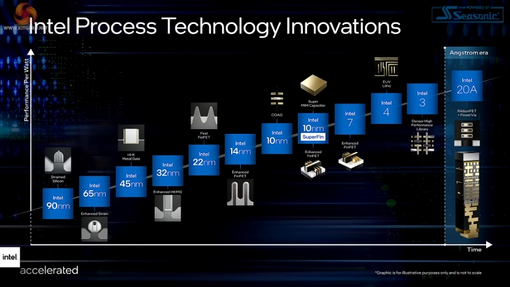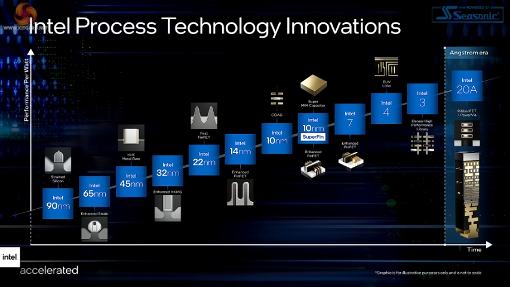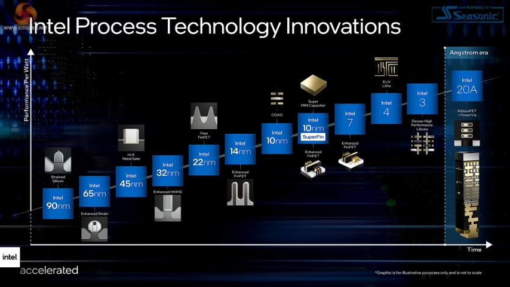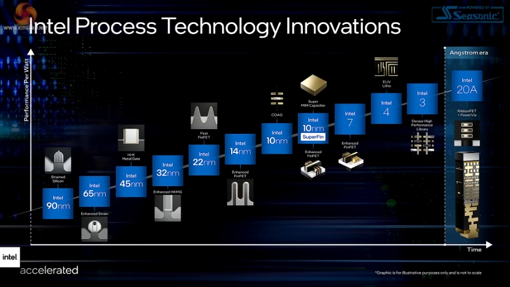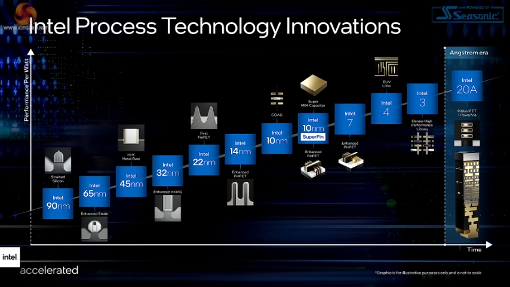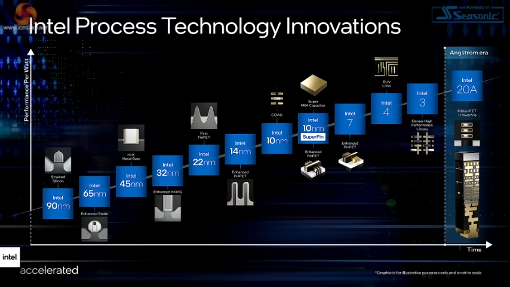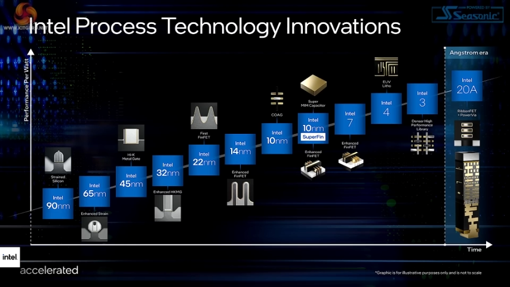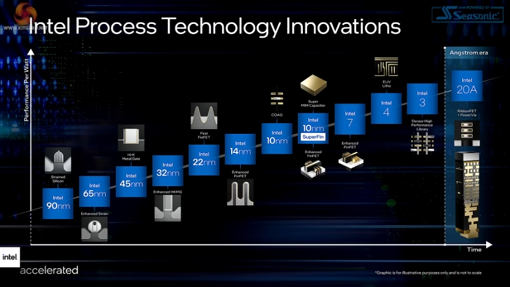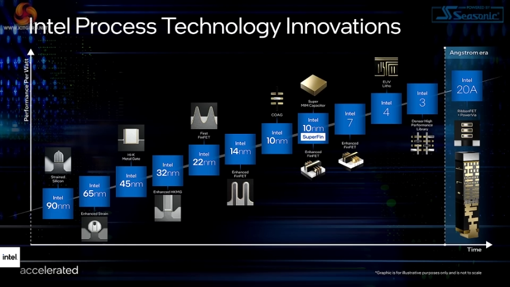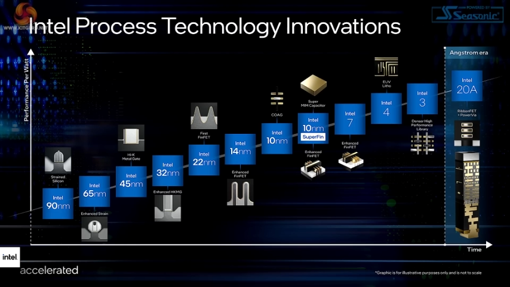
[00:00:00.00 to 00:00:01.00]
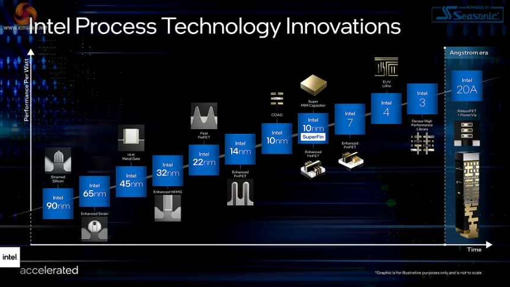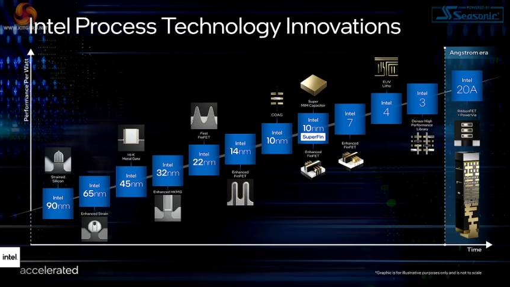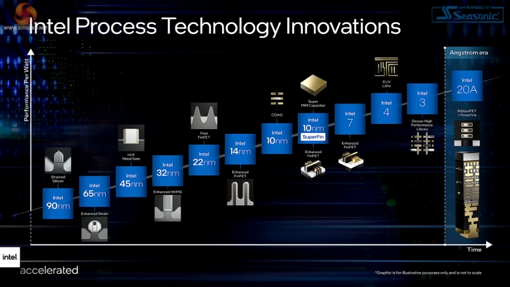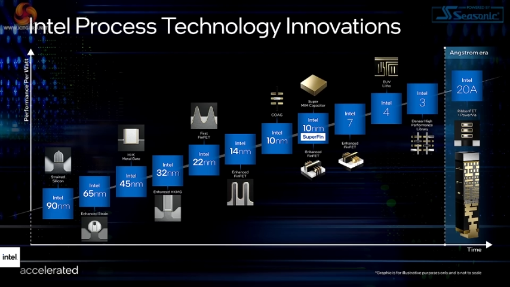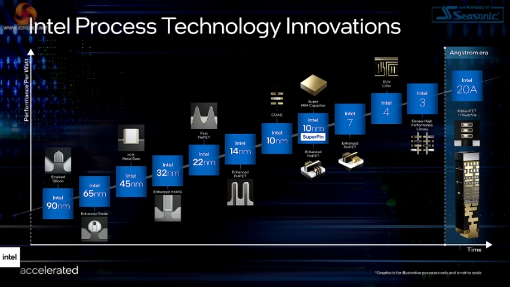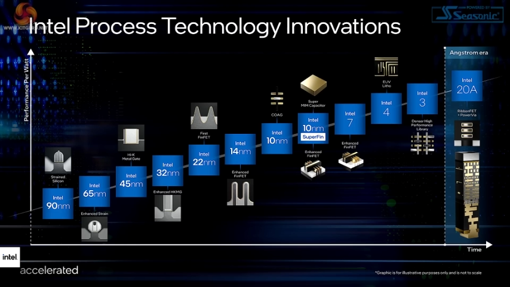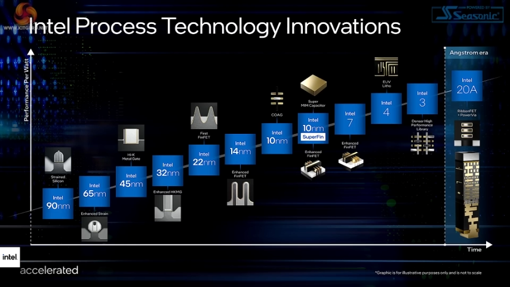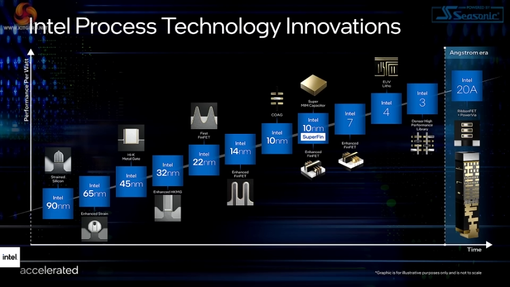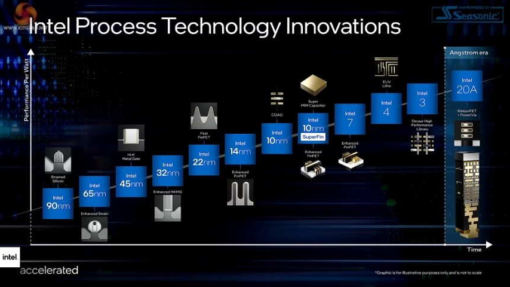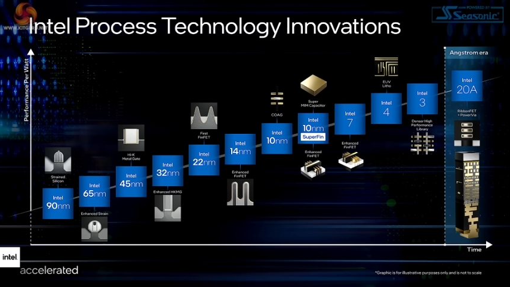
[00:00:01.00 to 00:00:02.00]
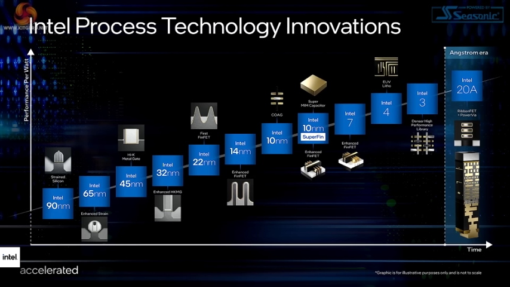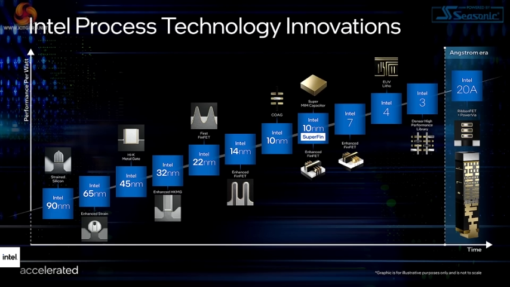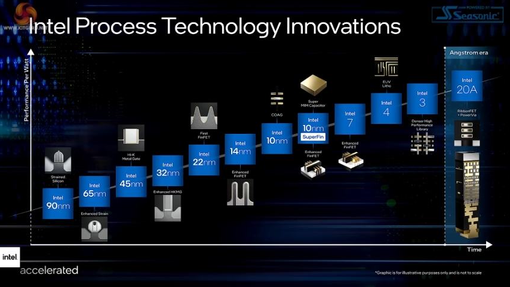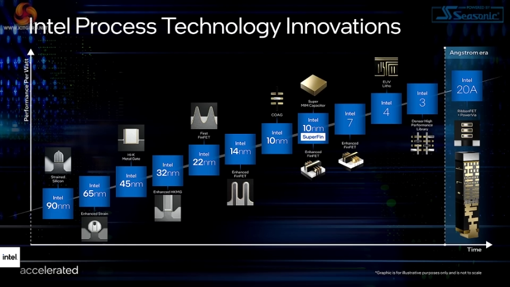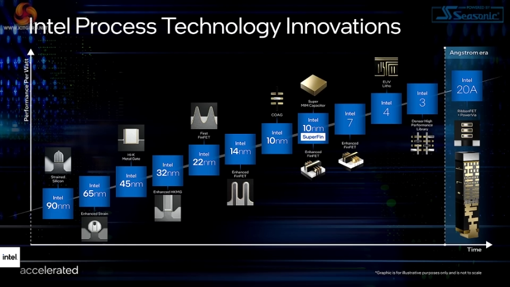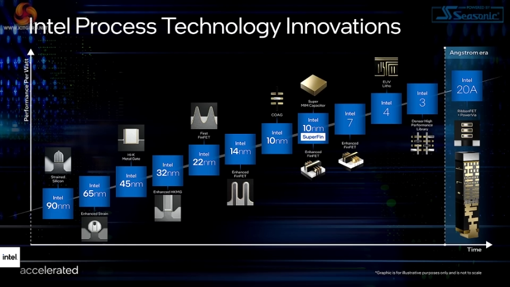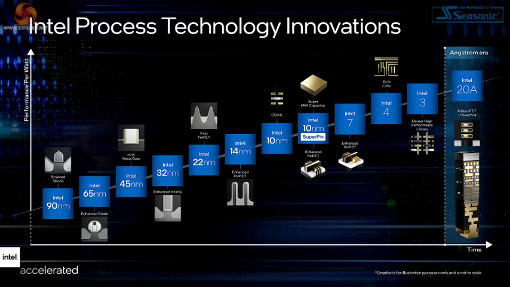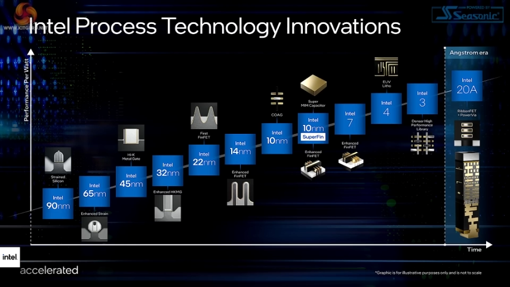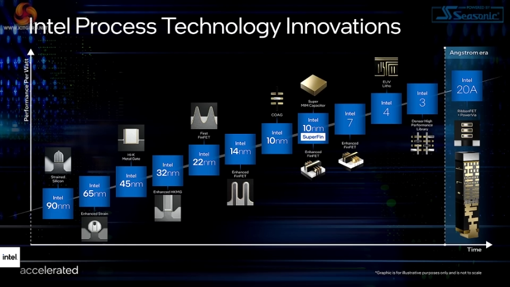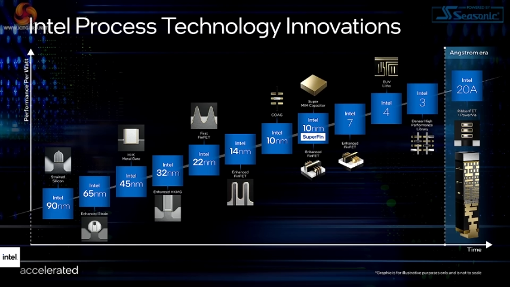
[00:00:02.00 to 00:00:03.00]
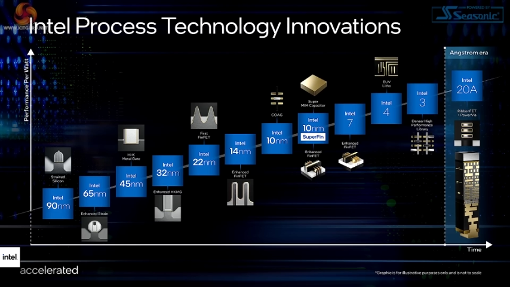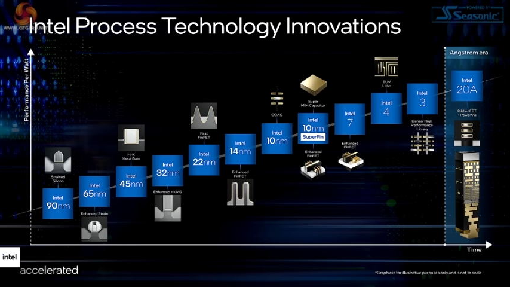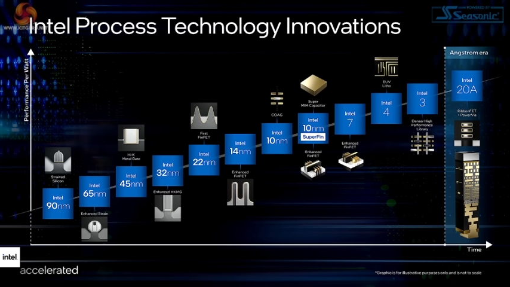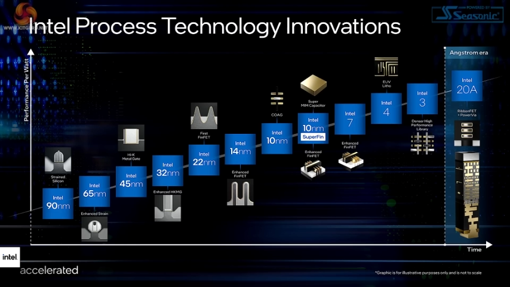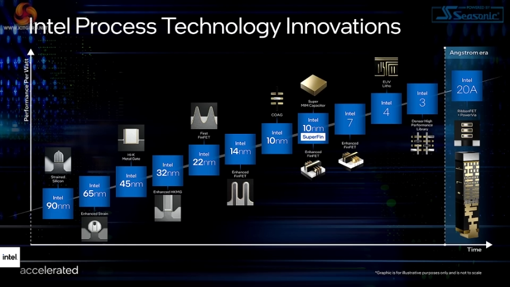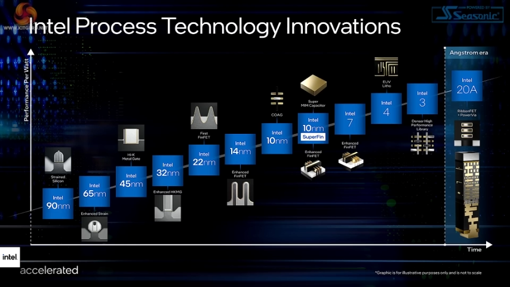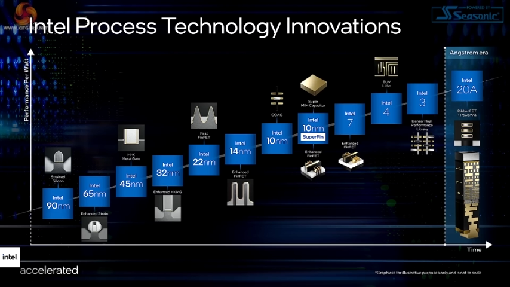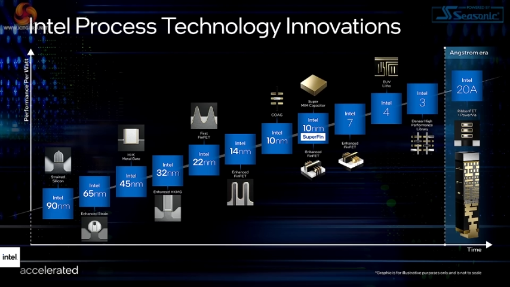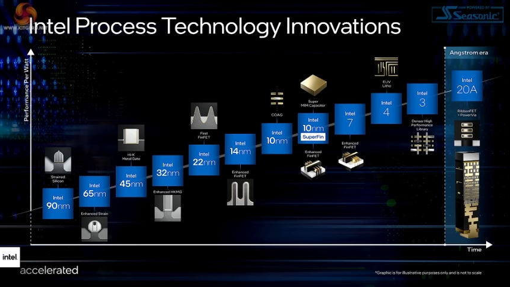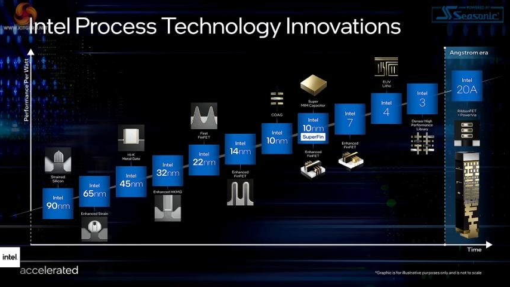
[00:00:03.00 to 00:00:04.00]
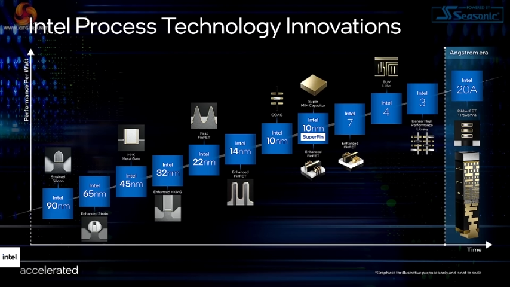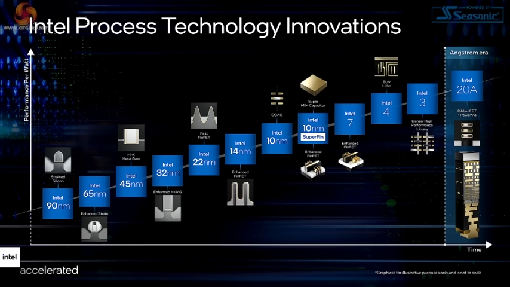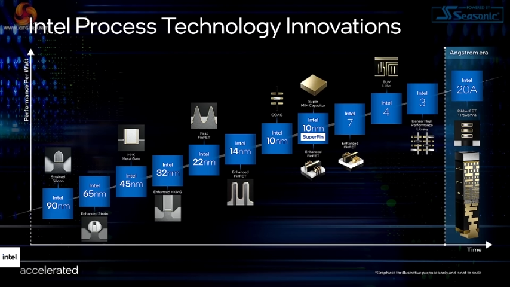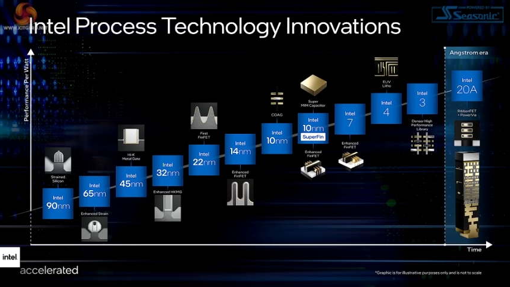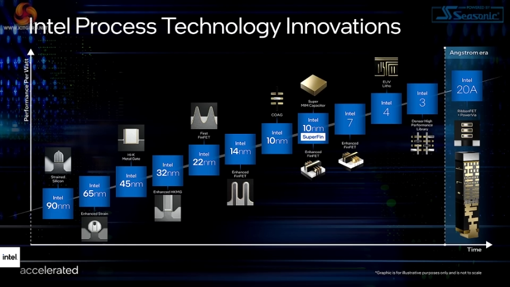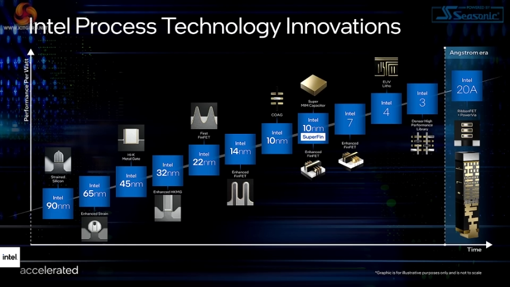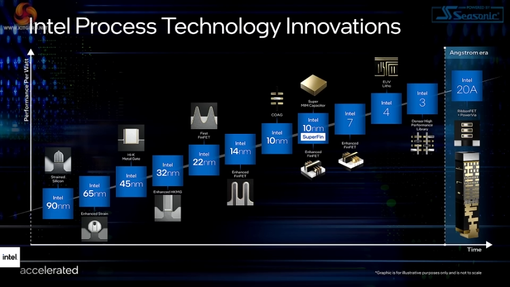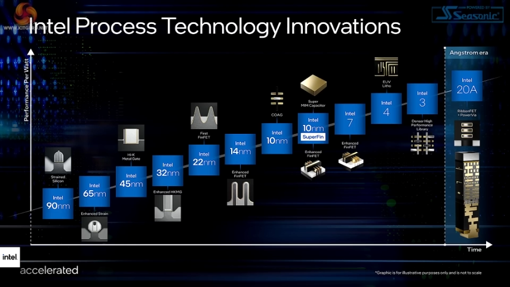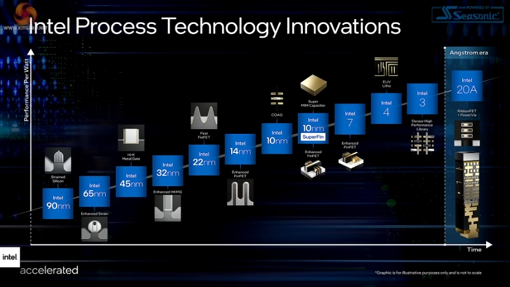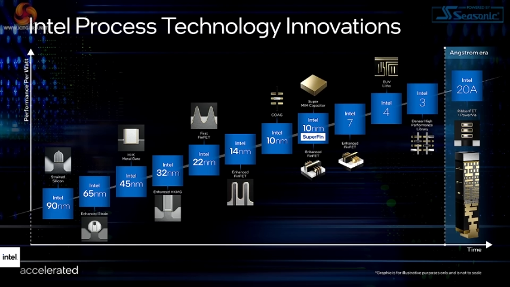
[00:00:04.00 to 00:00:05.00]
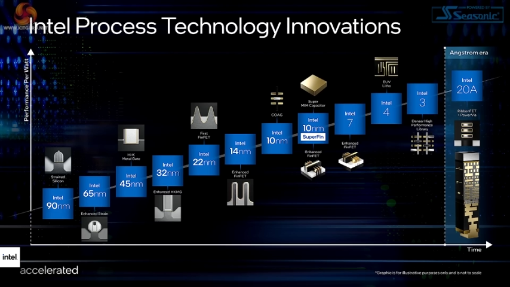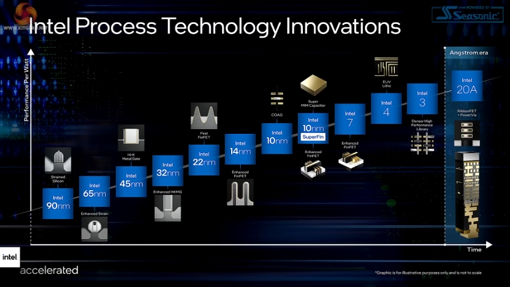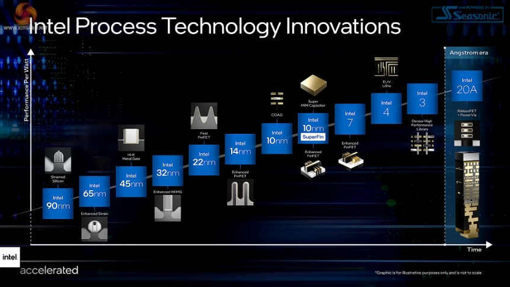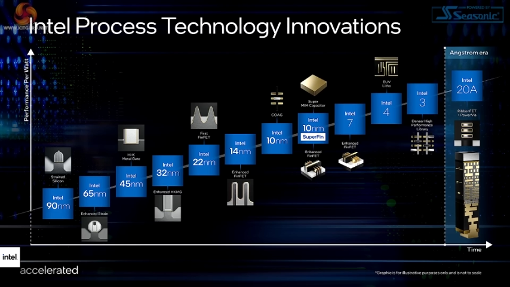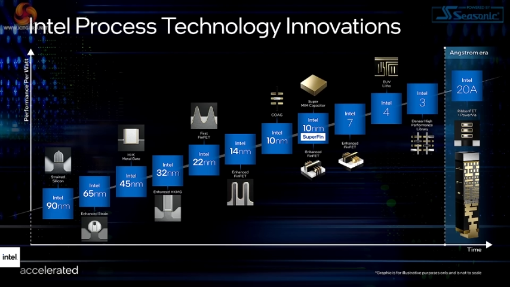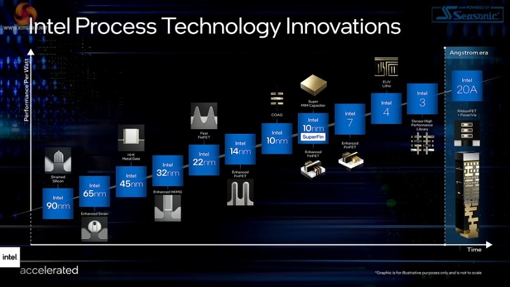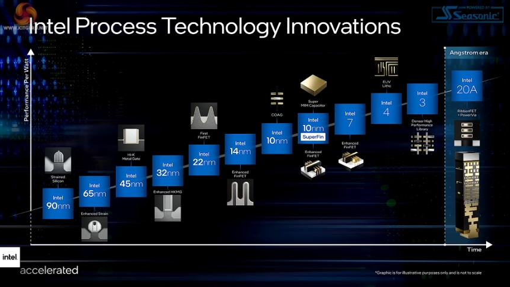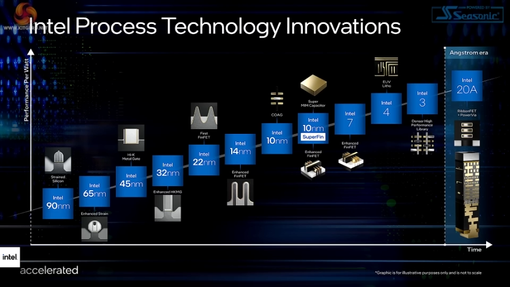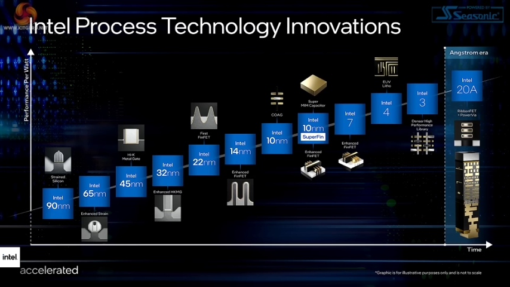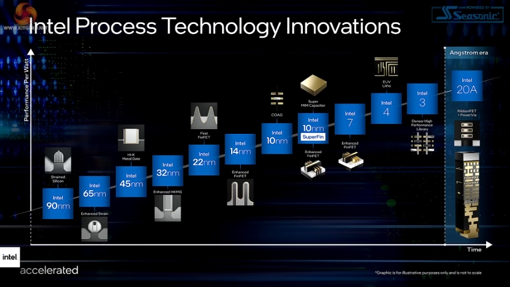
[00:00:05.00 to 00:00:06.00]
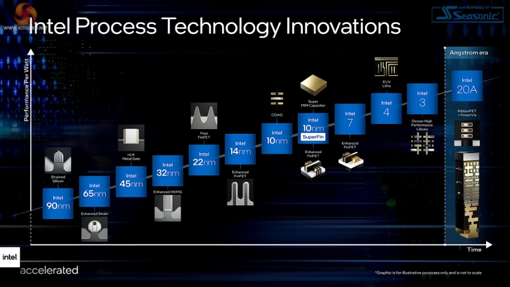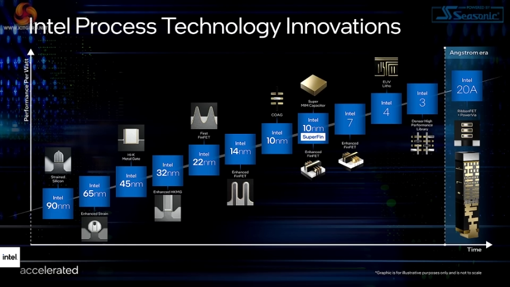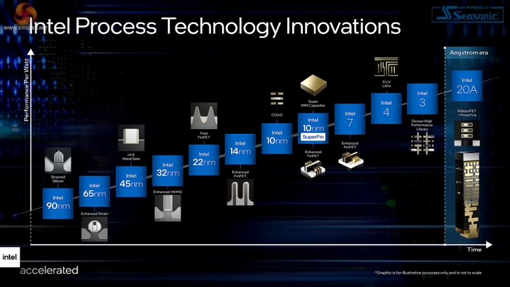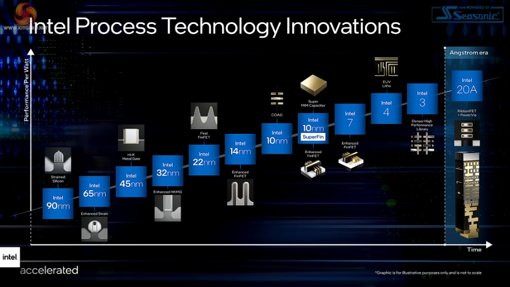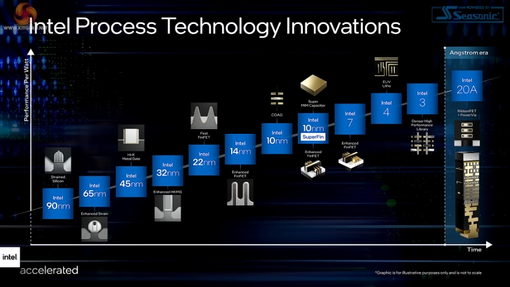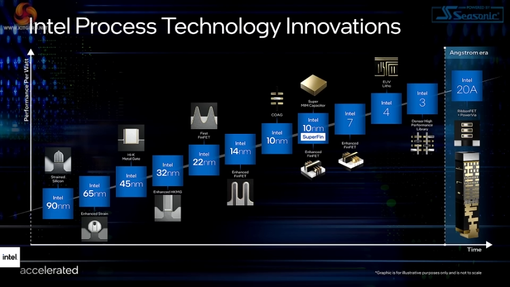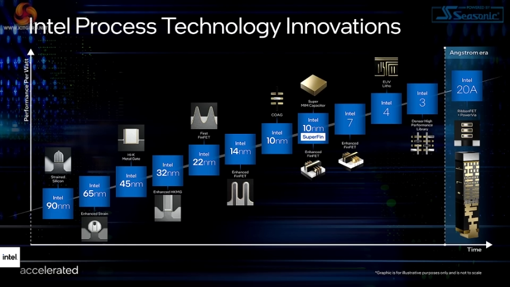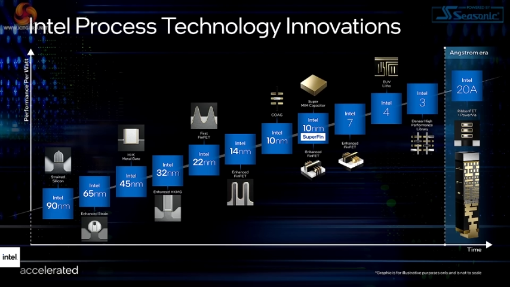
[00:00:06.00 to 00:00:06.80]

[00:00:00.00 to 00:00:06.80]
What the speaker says: No face is visible, so there are no lips to read.